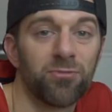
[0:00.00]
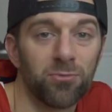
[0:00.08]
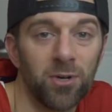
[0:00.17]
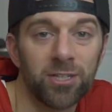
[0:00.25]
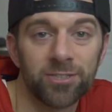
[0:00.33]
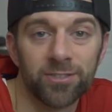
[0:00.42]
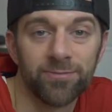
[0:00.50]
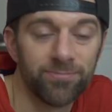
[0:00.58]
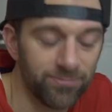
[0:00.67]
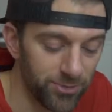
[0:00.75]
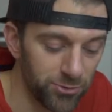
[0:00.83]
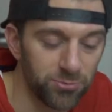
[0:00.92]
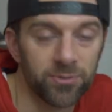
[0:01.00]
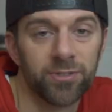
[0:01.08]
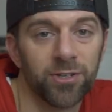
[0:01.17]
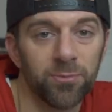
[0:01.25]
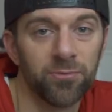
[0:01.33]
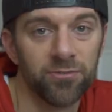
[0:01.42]
for watching. This was a
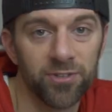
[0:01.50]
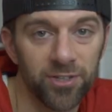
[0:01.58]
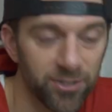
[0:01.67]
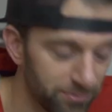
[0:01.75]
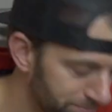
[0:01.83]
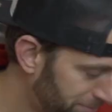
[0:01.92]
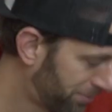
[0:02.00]
terrible video.